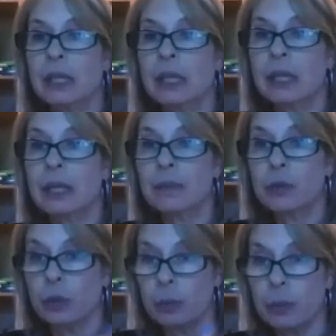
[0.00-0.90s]

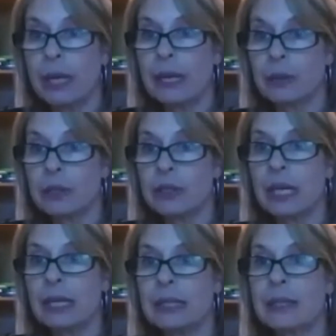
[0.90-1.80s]
to operate our
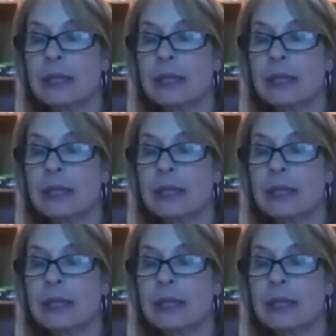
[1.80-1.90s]
sites,